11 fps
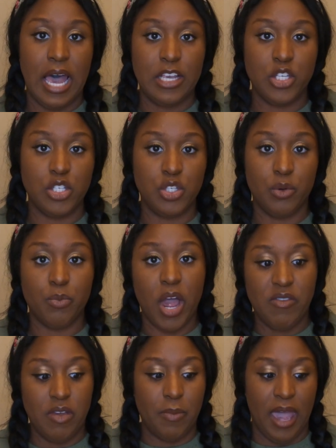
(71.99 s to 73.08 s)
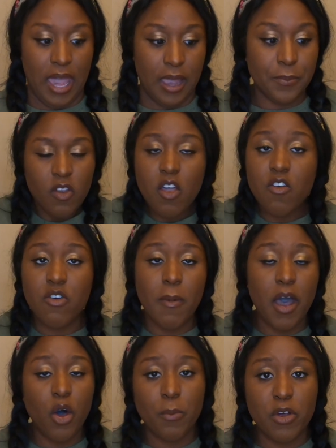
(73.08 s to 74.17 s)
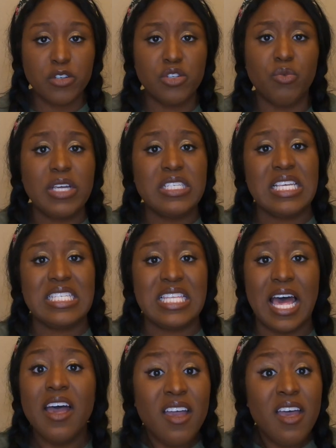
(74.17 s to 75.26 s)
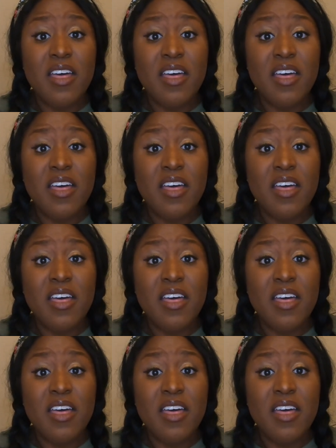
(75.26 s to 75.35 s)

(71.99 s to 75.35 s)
I just do private pay for my own personal reasons that